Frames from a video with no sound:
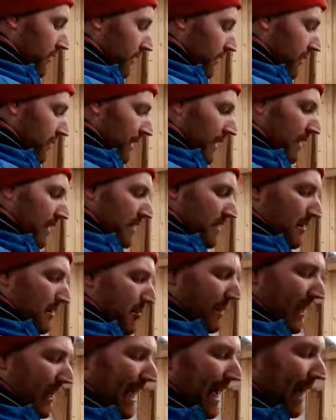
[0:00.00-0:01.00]
No?
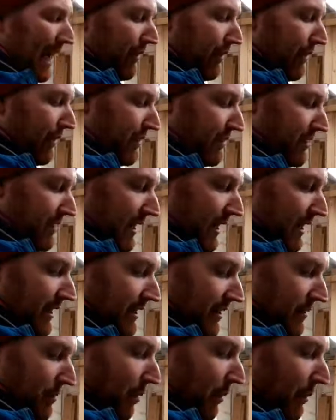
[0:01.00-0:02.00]
Something half this
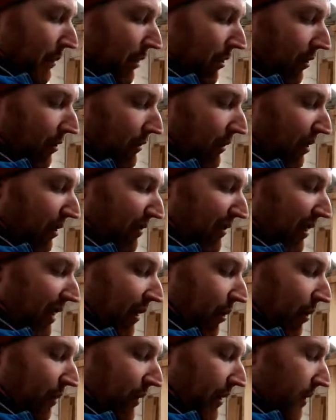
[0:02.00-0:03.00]
size is probably not
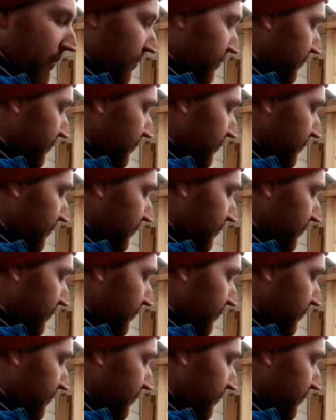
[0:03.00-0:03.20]
far off it.